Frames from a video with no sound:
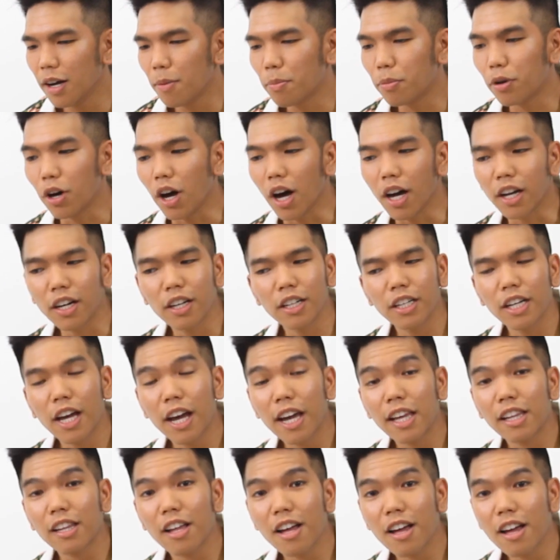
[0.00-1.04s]
Prada
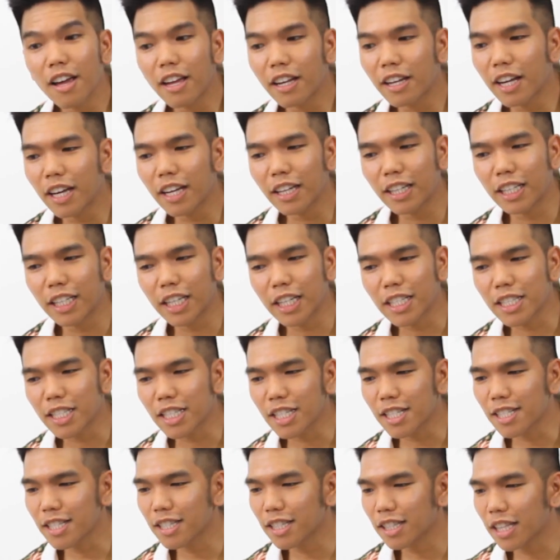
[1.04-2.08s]
nylon, just
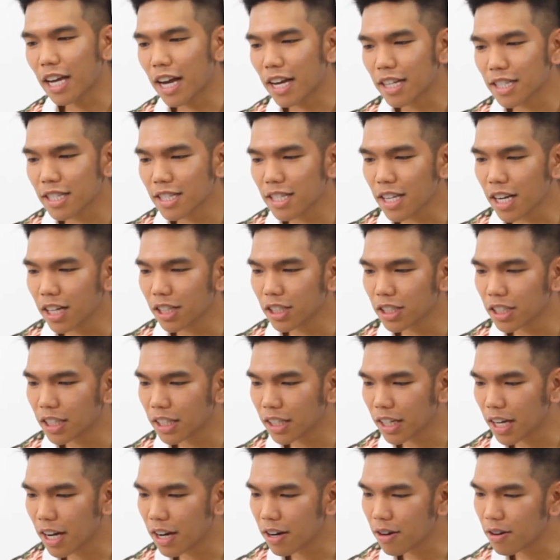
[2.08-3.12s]
that section
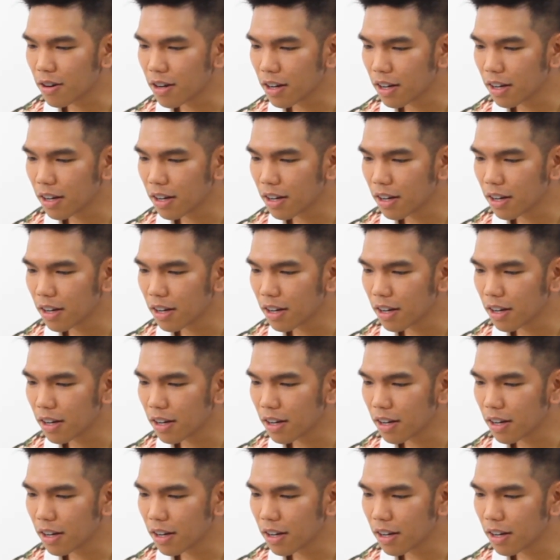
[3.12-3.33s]
now.